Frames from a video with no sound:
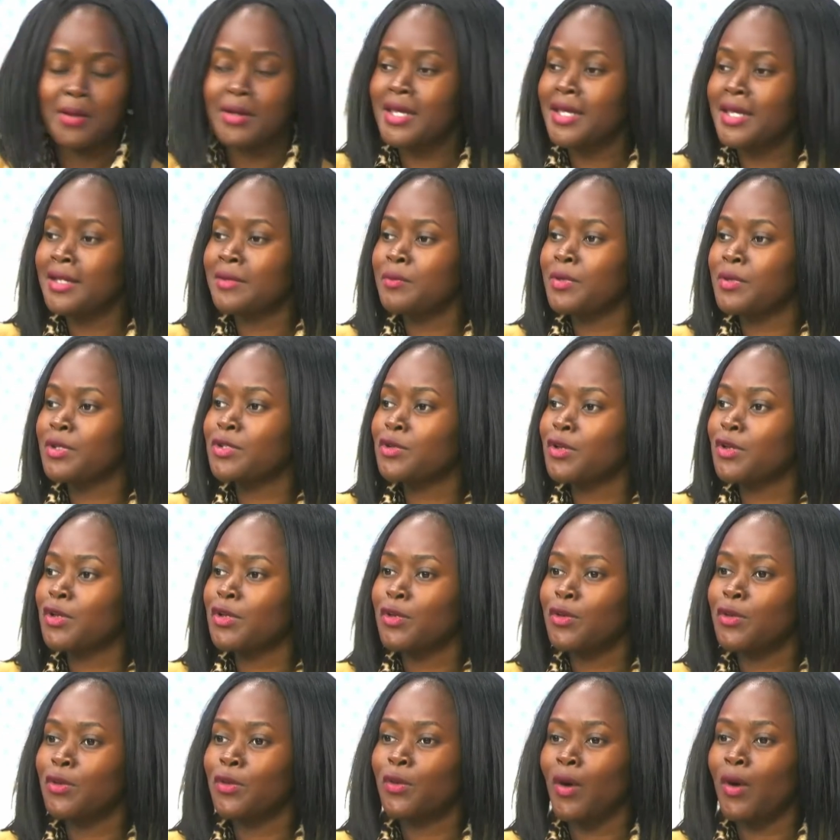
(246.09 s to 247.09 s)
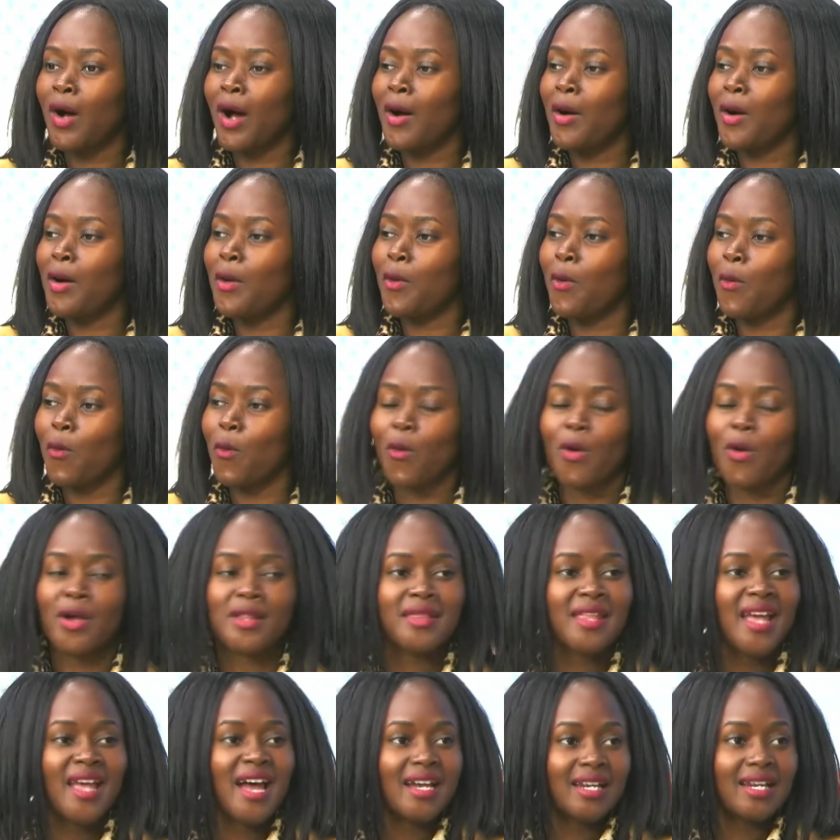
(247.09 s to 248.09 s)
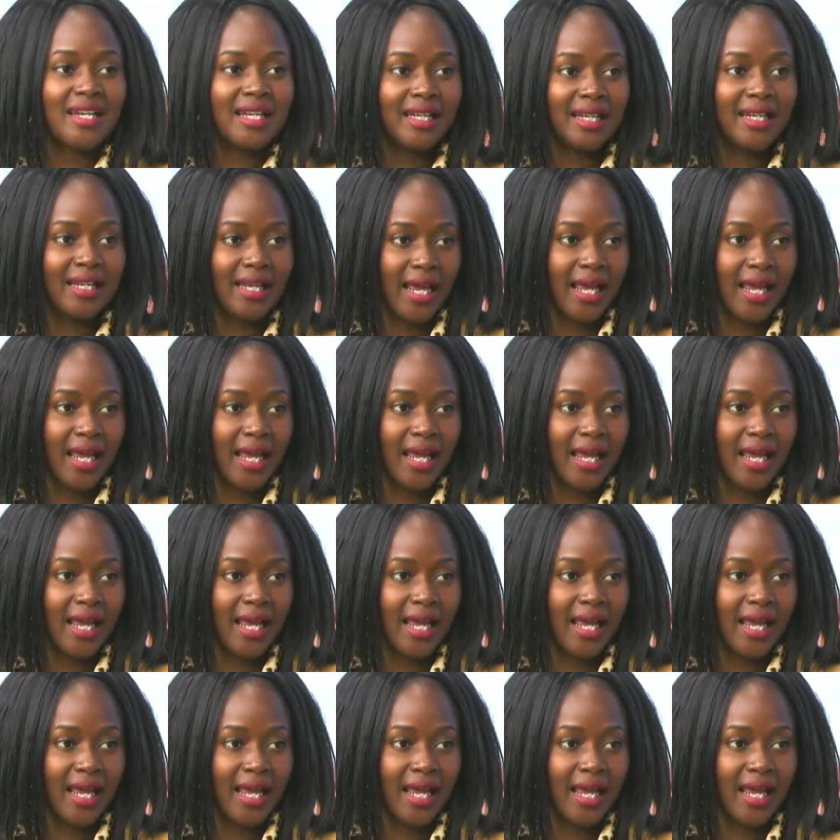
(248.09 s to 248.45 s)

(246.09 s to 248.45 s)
in between you, was there really